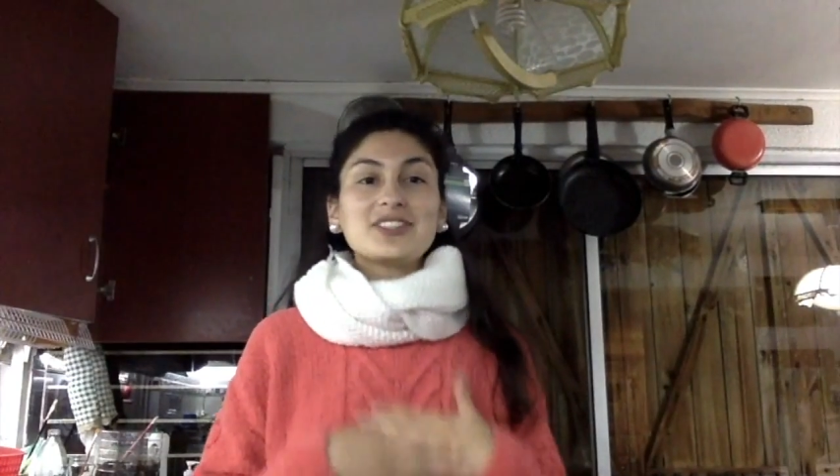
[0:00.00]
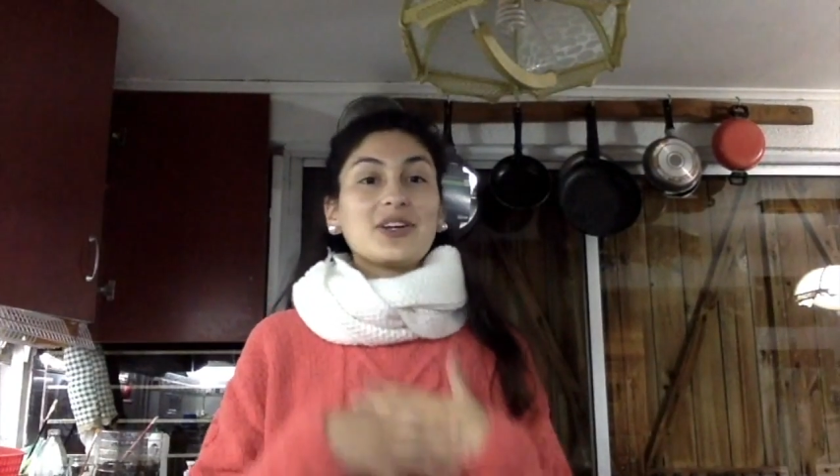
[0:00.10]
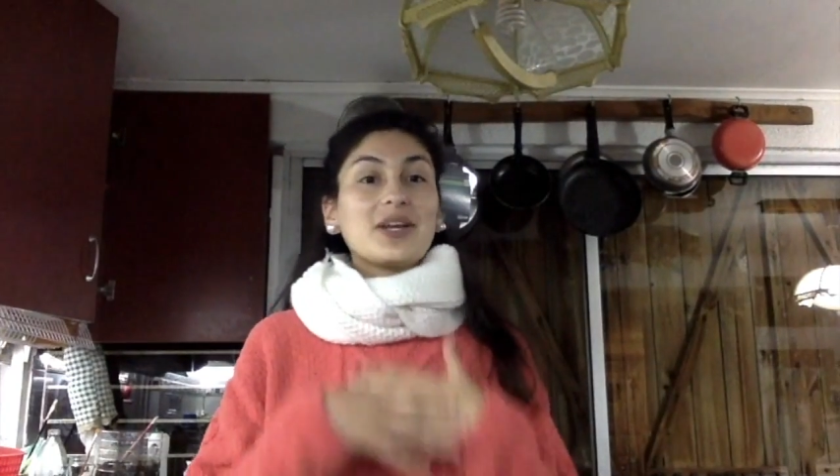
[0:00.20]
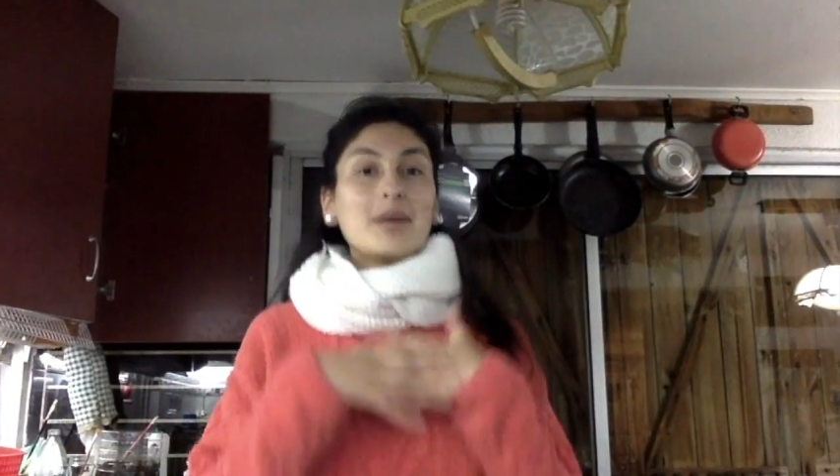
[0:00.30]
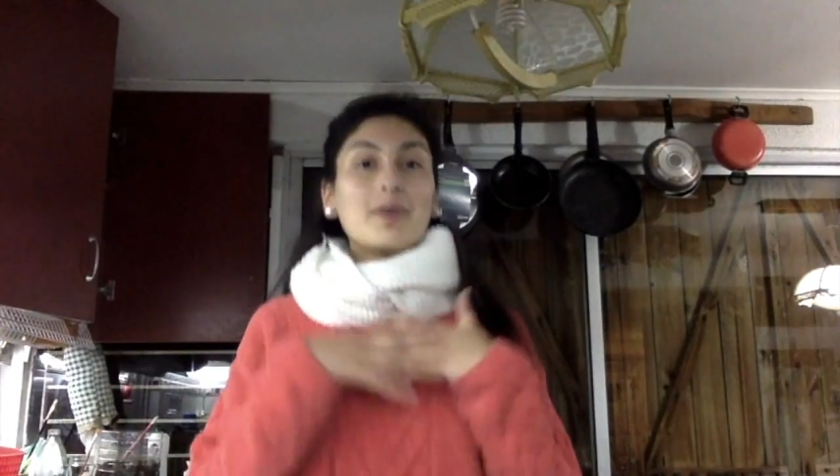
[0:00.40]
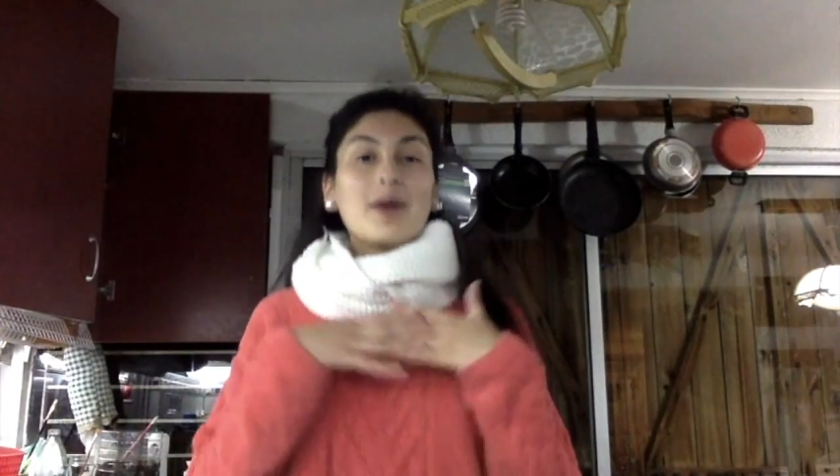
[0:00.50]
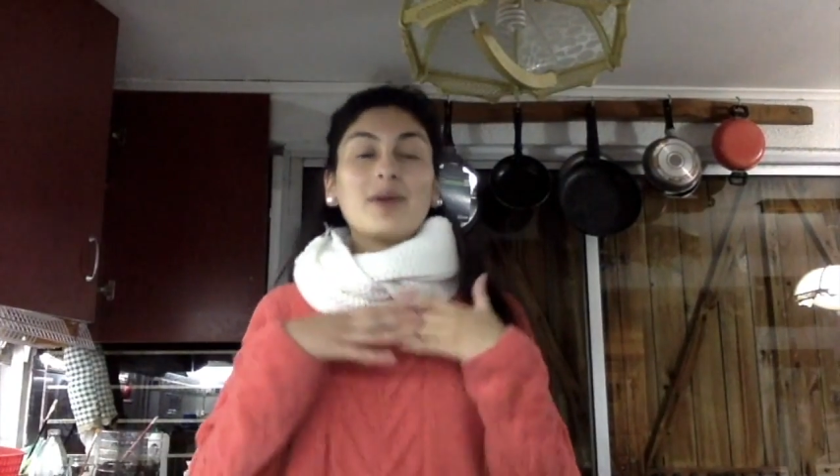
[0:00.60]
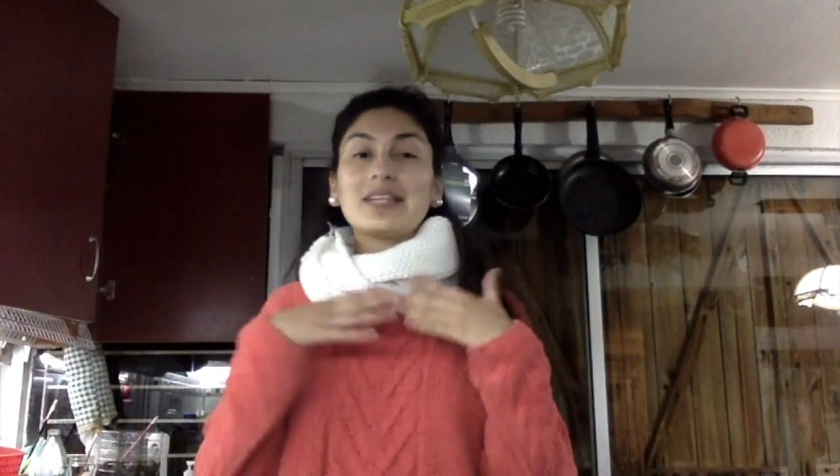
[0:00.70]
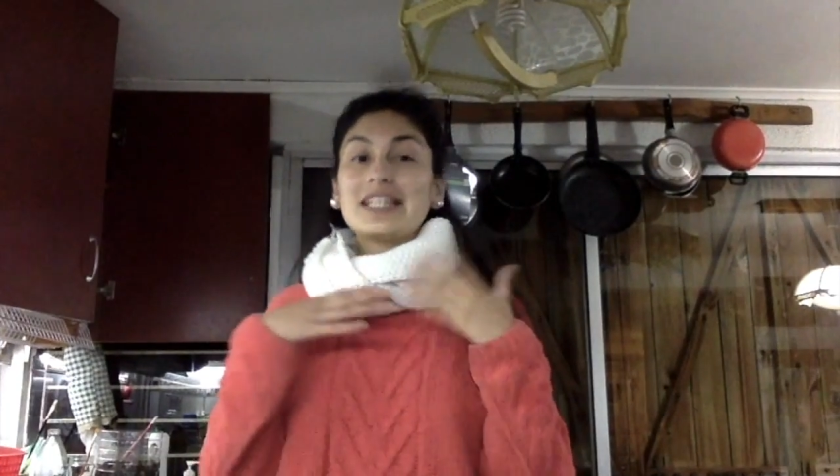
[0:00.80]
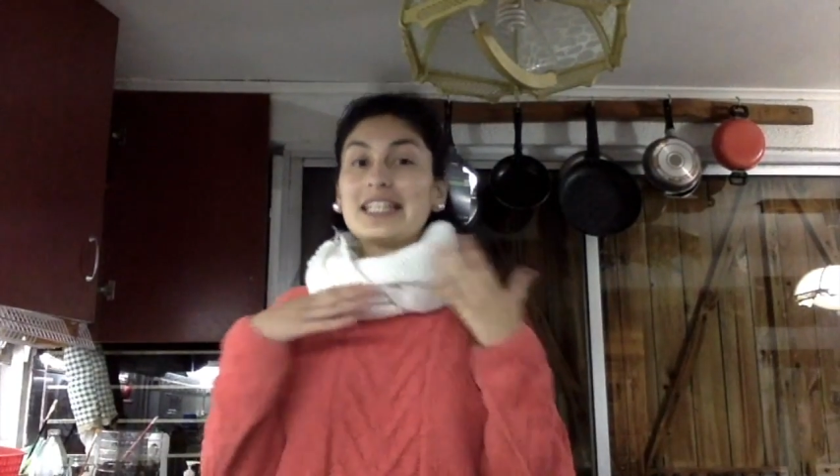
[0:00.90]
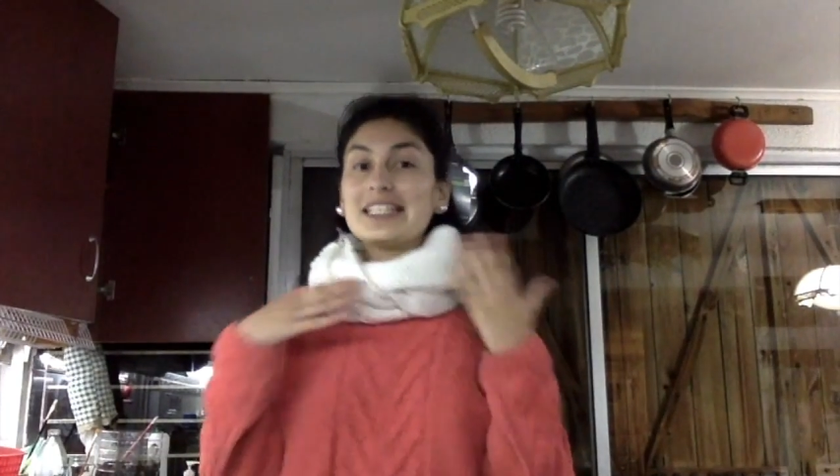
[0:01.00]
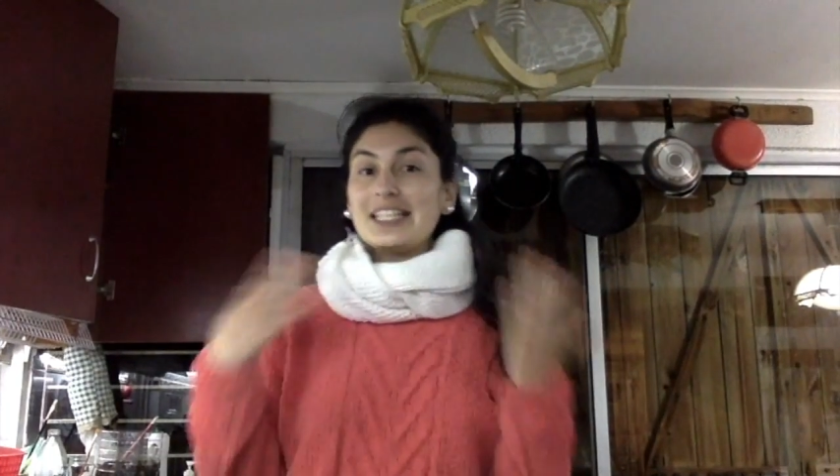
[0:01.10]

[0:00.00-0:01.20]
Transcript: talking about the